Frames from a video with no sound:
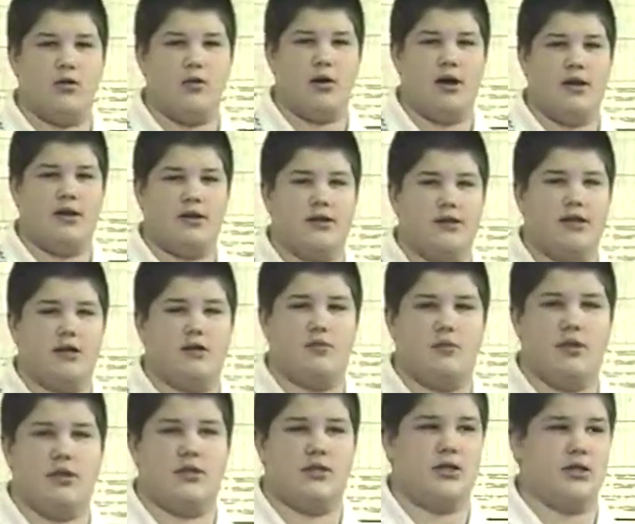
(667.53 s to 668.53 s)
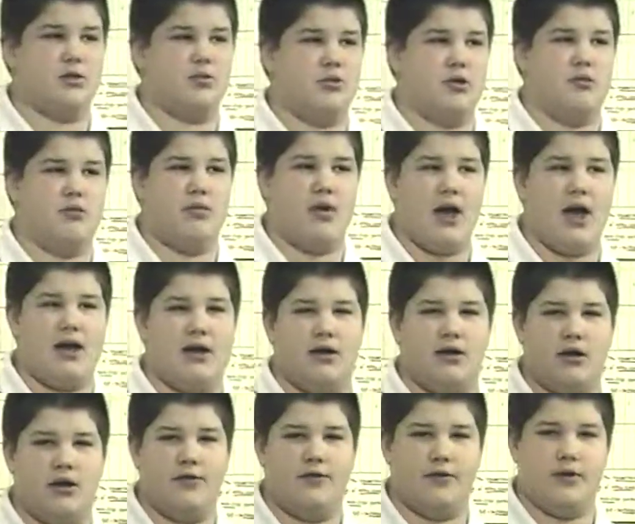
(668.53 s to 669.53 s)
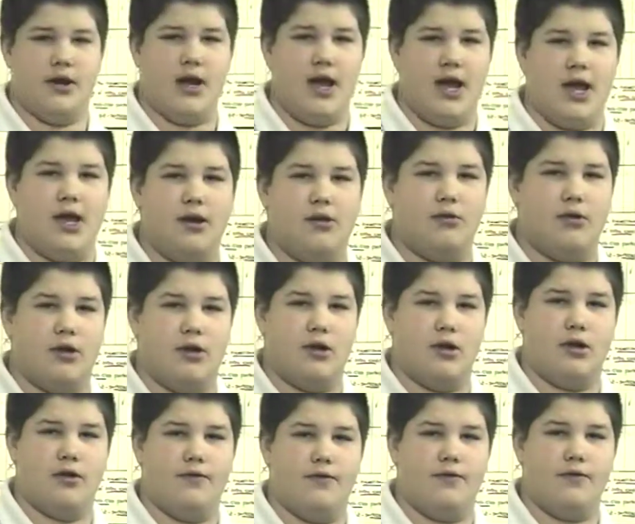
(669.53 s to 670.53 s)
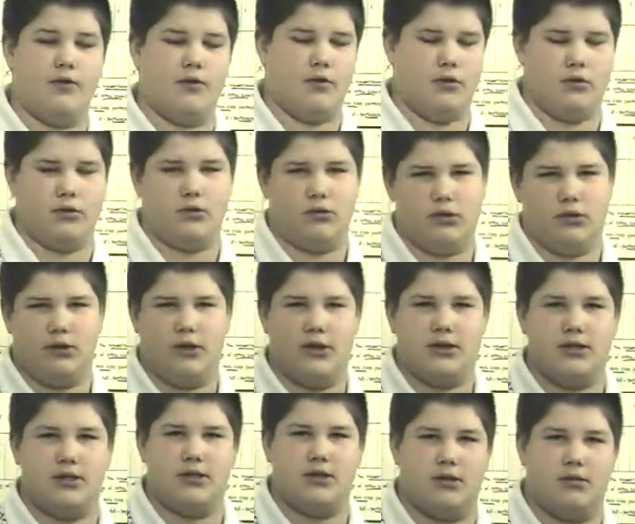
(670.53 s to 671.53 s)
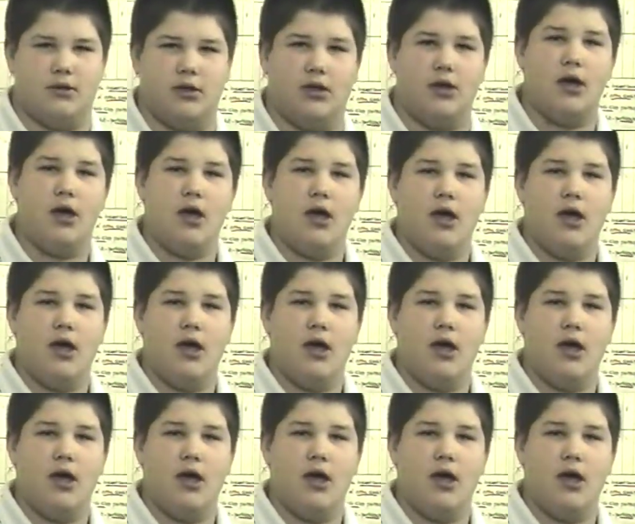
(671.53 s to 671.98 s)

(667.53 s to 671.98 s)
away, the kid might just be mad enough and angry enough, well, that's the same thing,